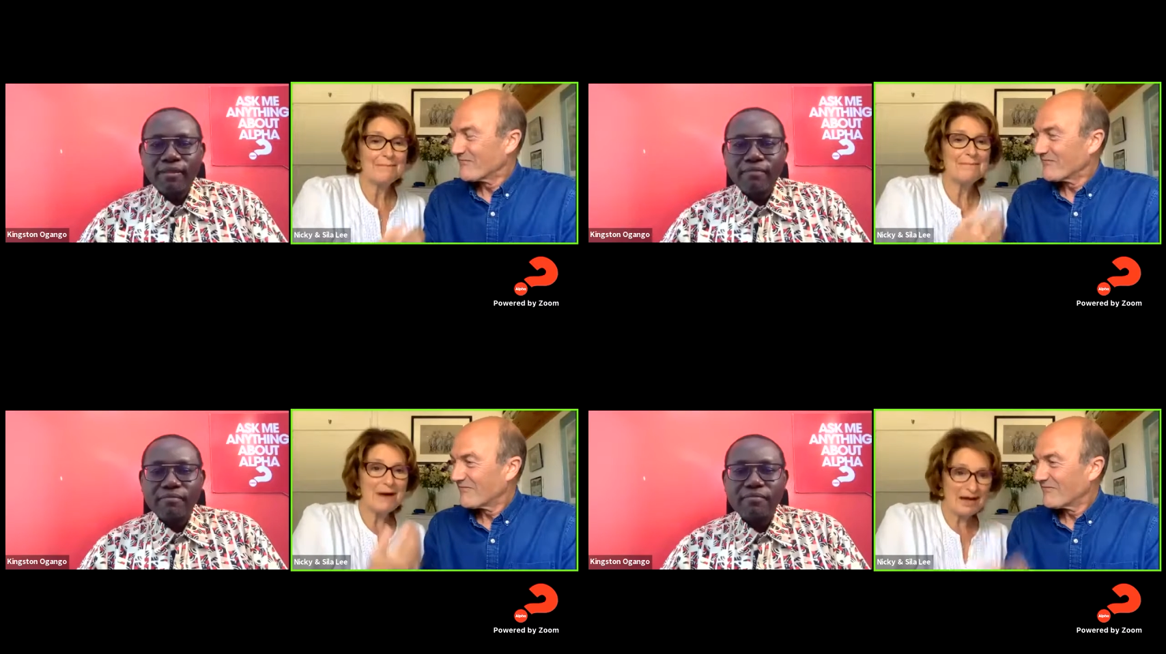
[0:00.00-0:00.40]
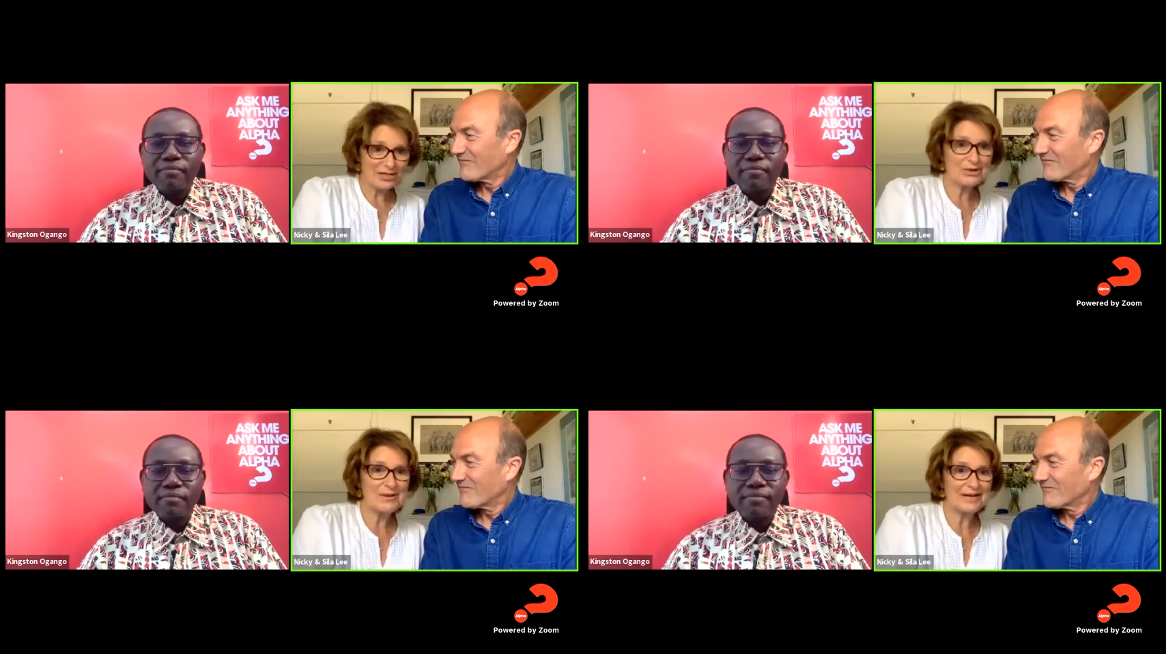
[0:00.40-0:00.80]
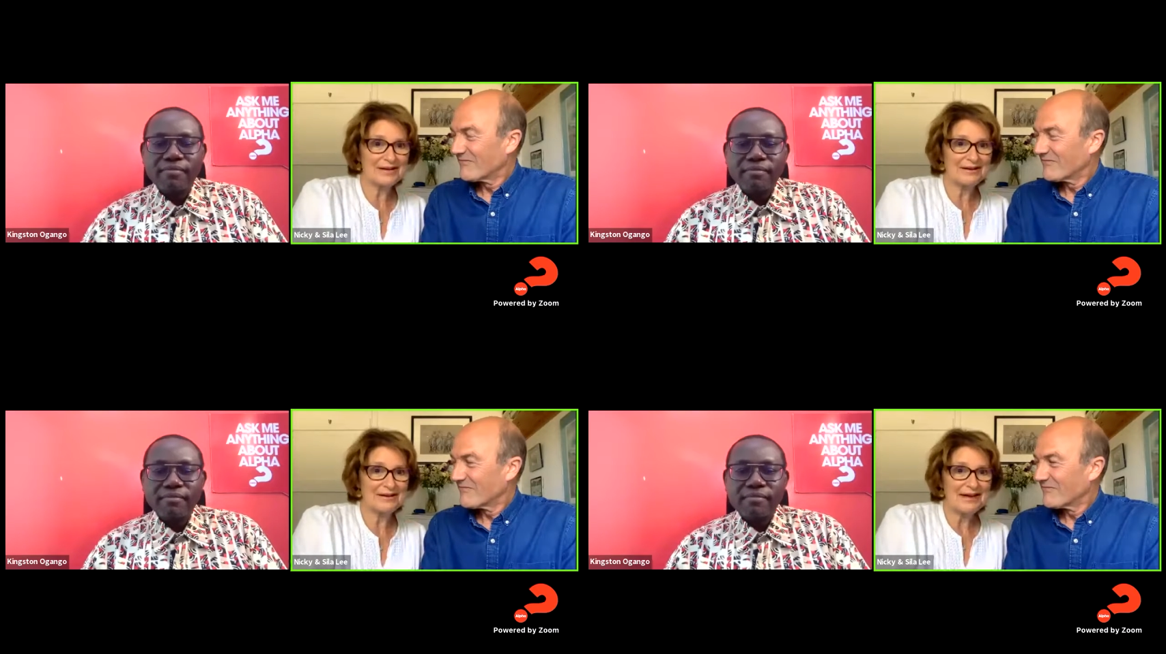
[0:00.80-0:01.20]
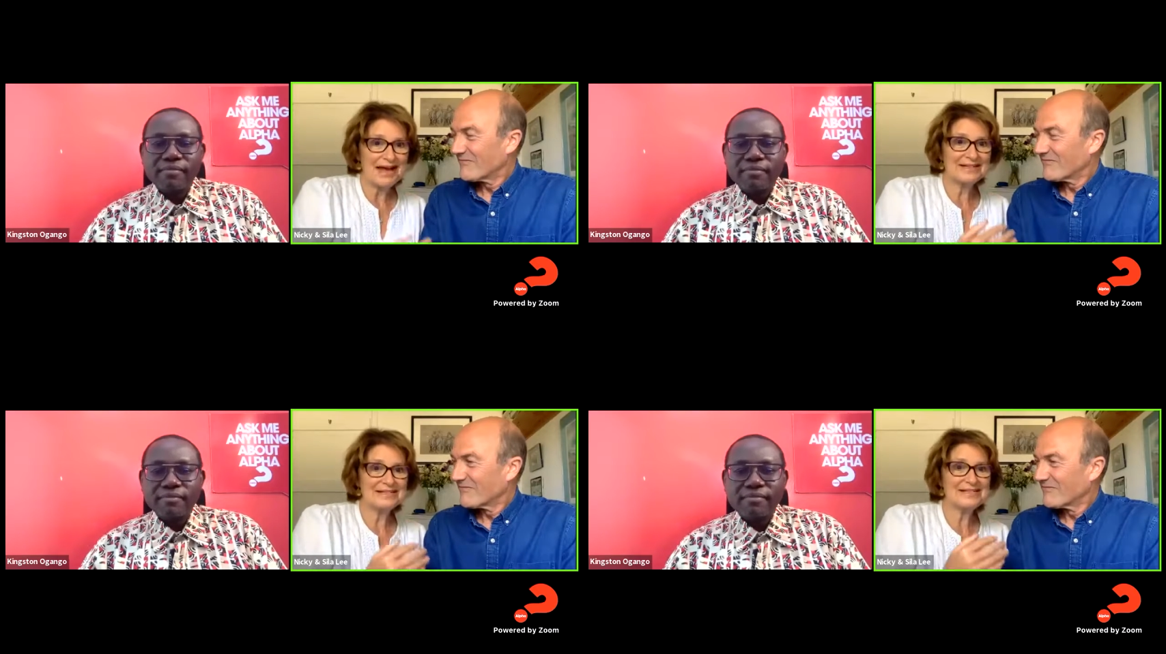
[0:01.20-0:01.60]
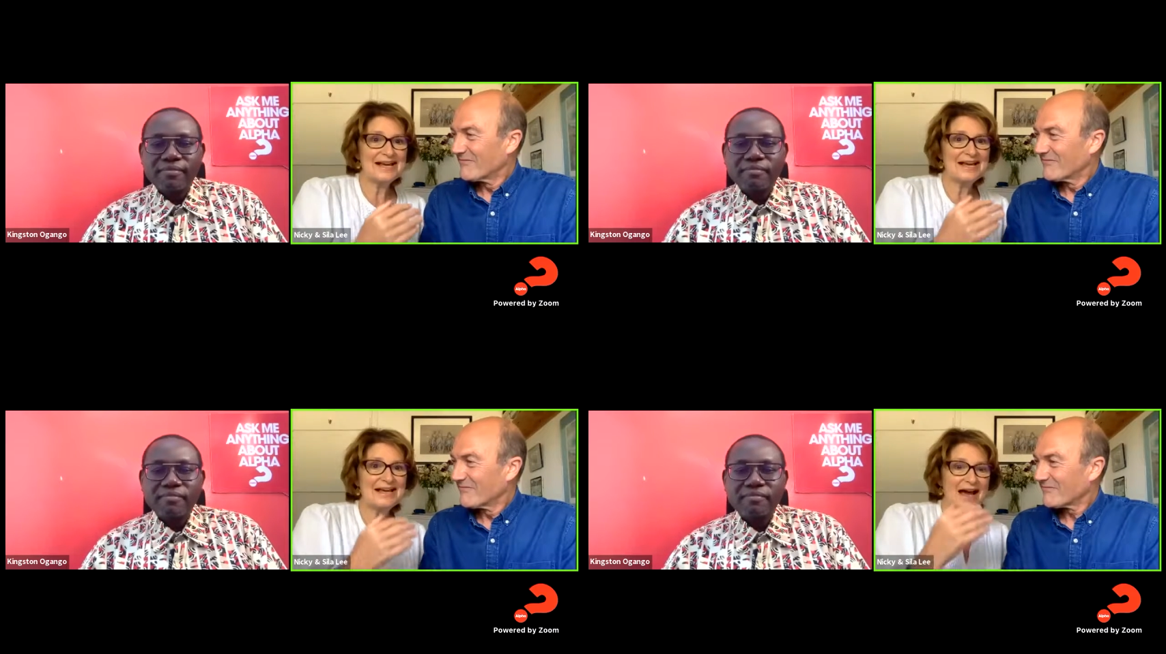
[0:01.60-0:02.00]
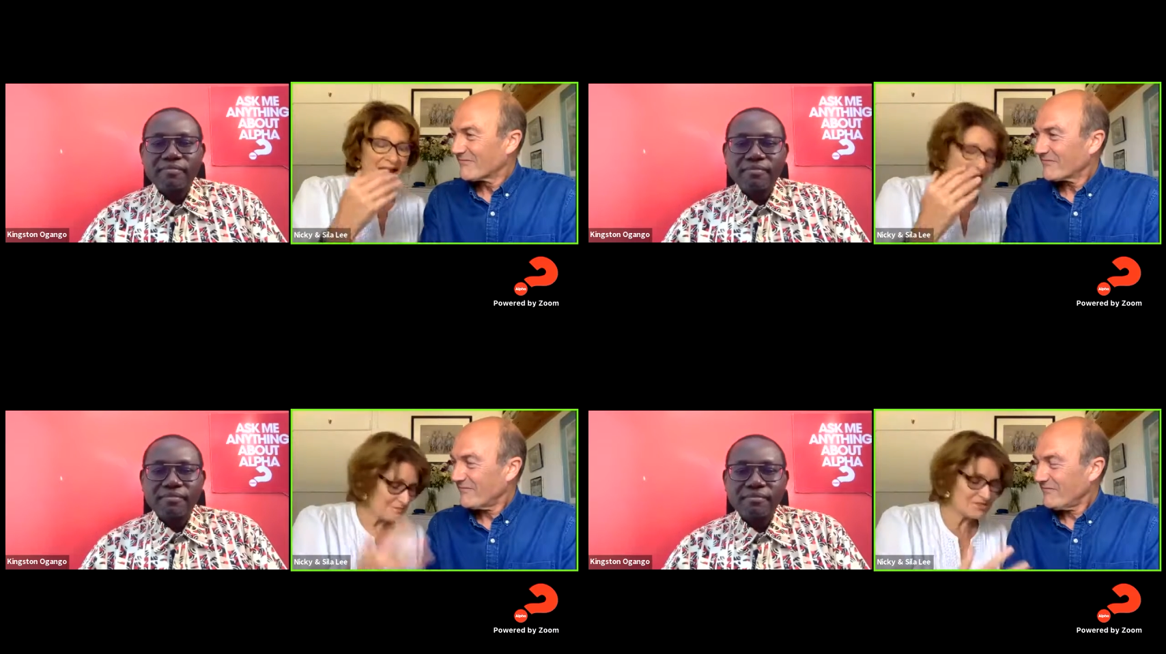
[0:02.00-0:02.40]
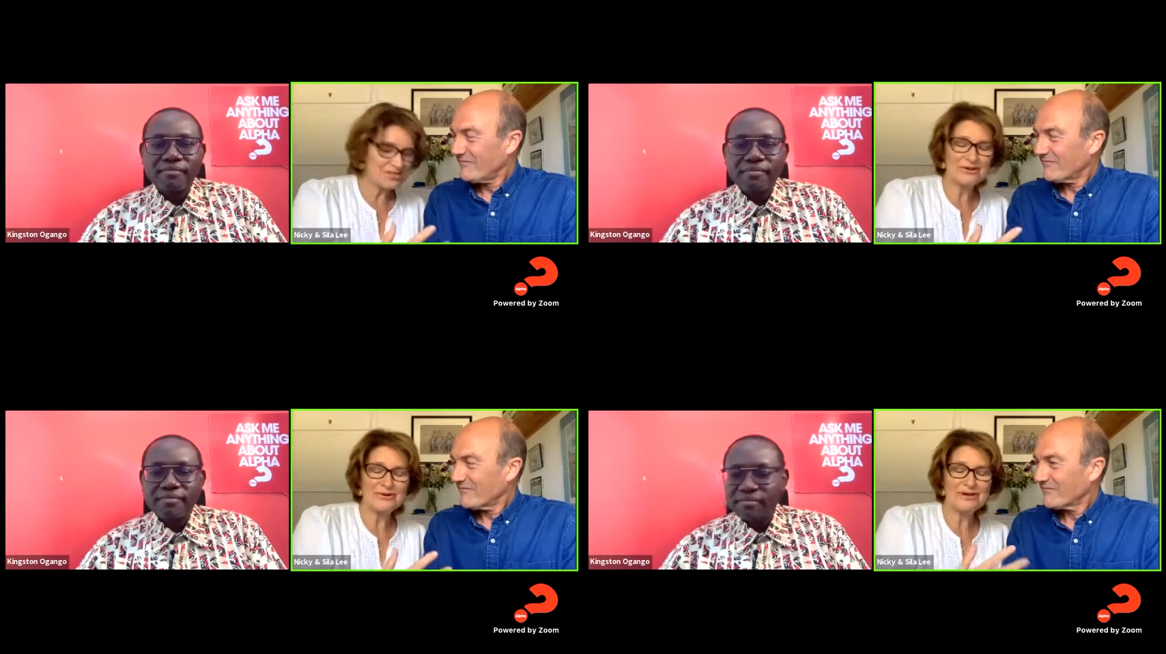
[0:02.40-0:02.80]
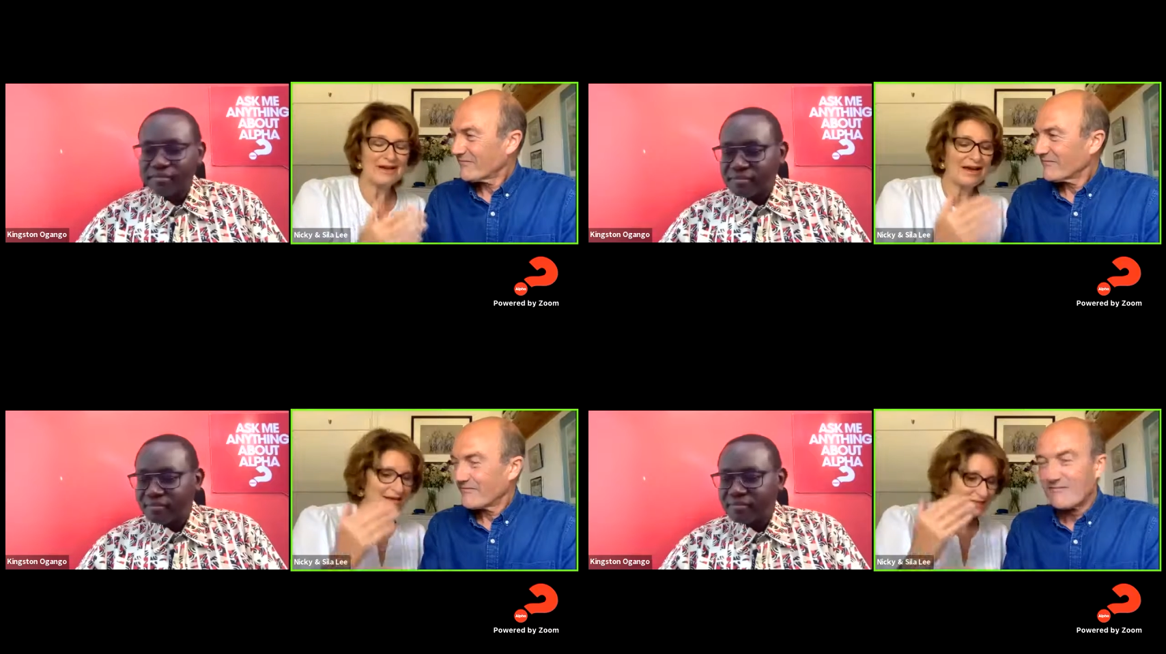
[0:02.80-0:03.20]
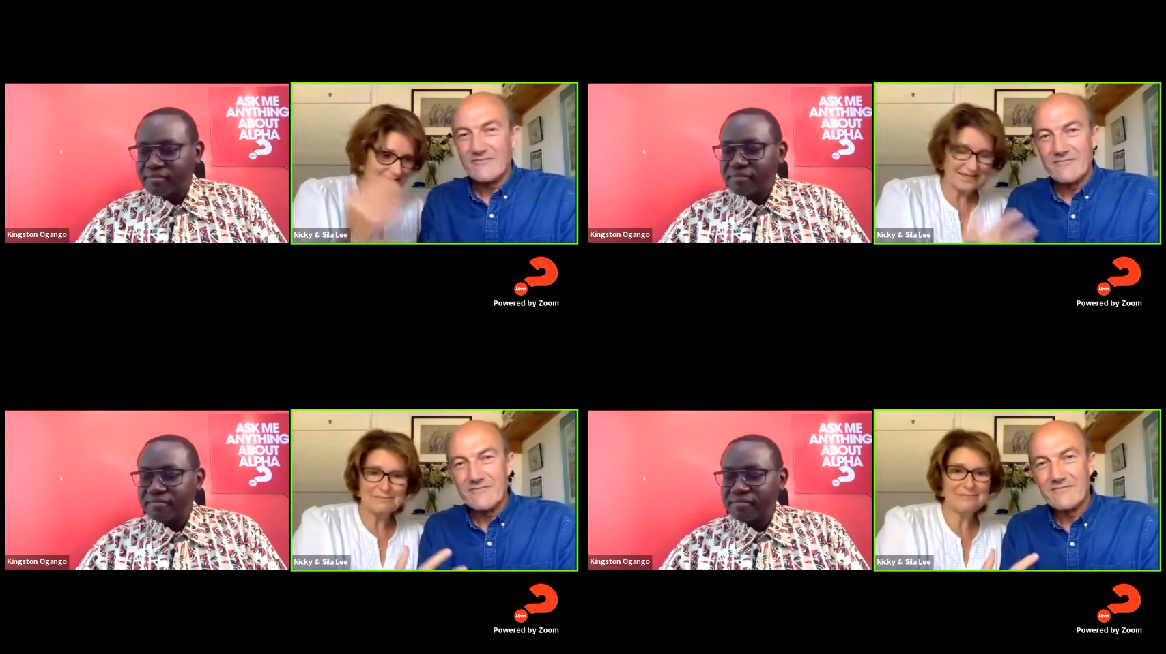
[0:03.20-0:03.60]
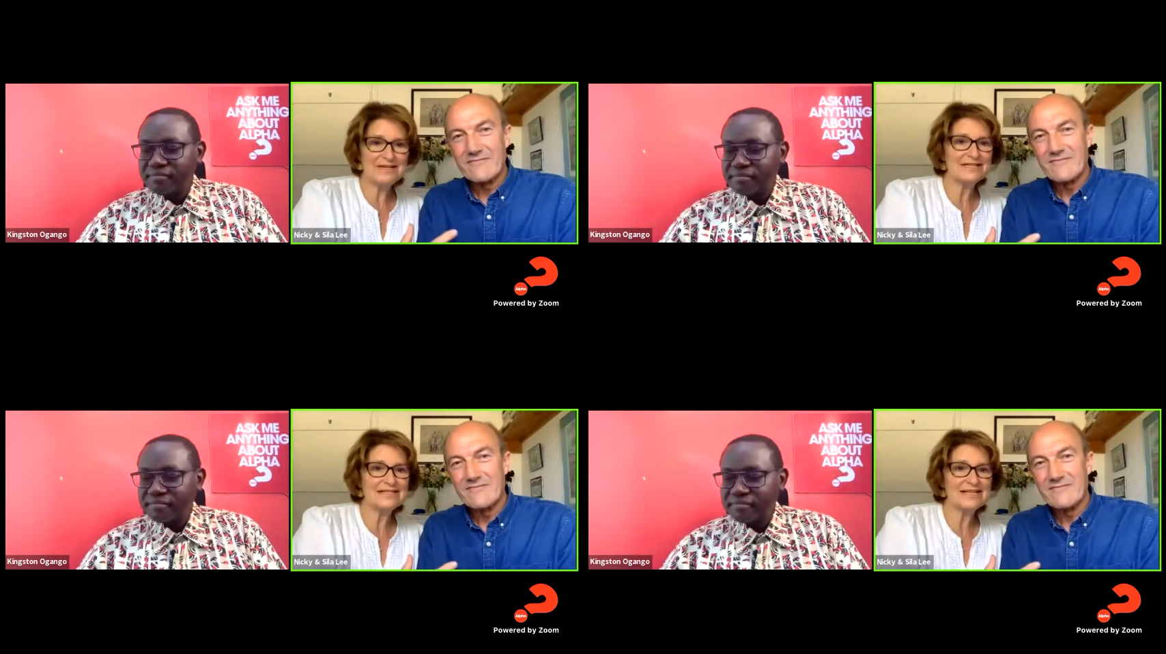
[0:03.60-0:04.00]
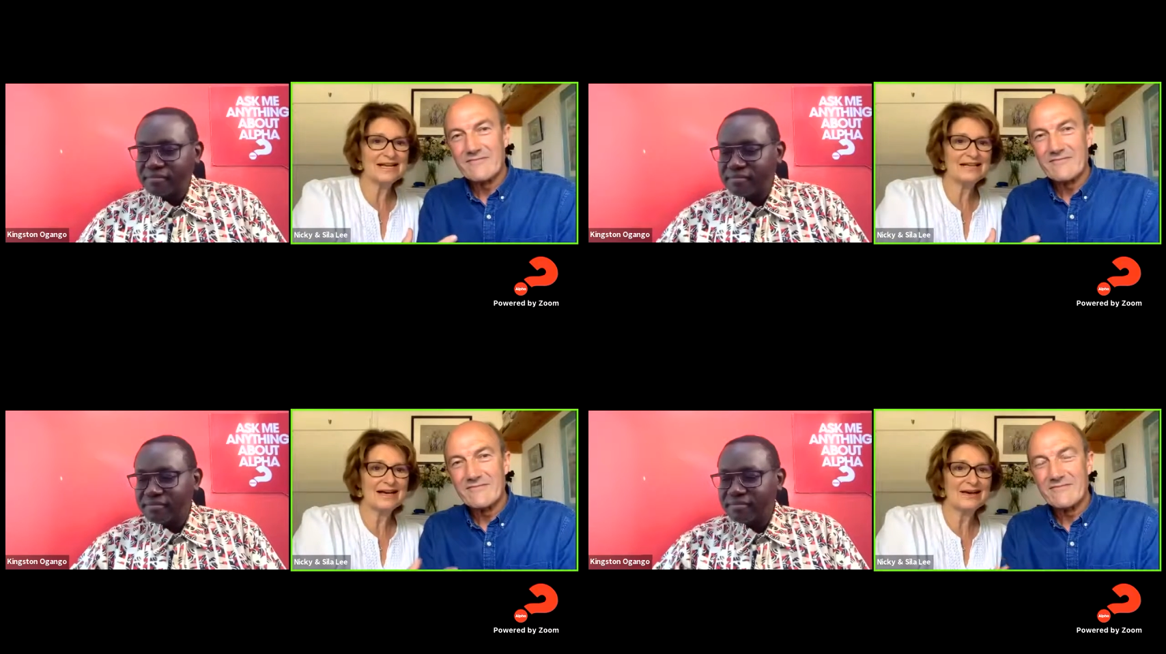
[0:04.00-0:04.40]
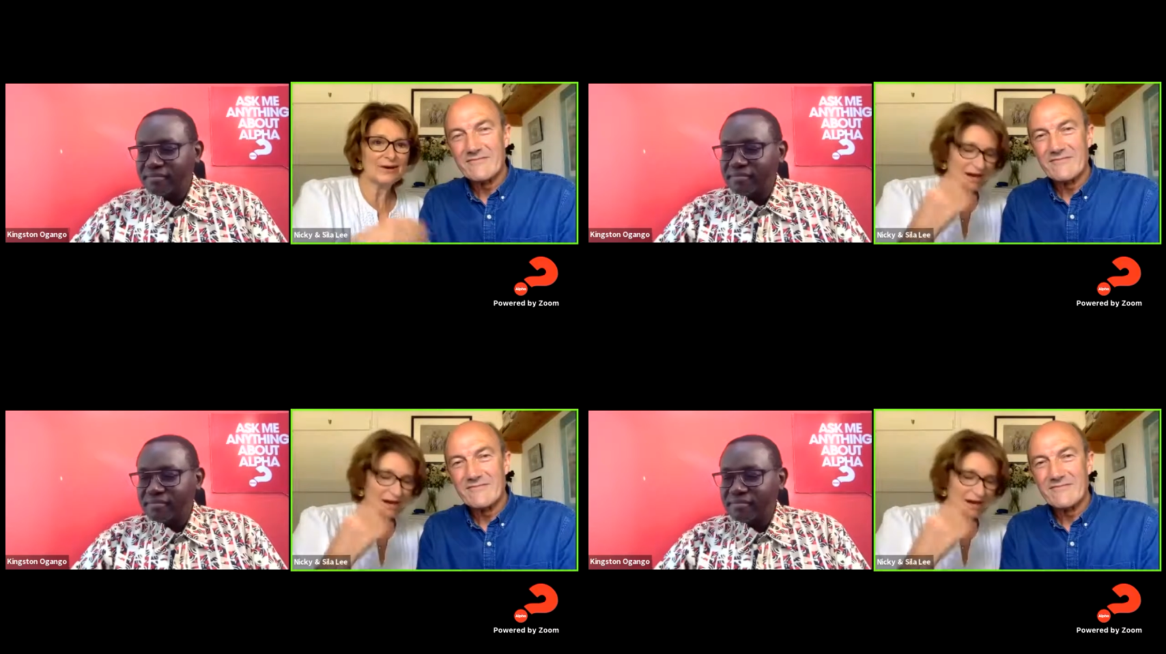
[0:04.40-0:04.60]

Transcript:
Speaker 1: much mm. quicker and to say, I'm sorry, I didn't mean to say that.